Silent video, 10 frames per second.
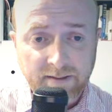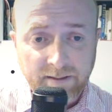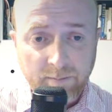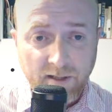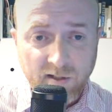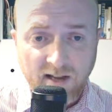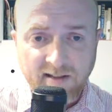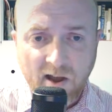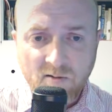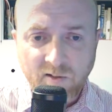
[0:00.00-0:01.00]
but I
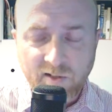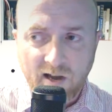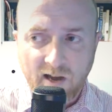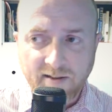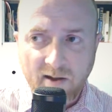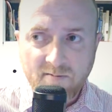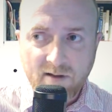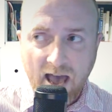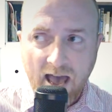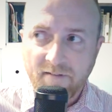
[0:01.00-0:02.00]
don't
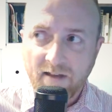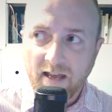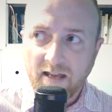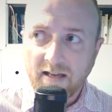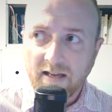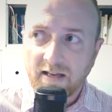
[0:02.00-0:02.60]
have a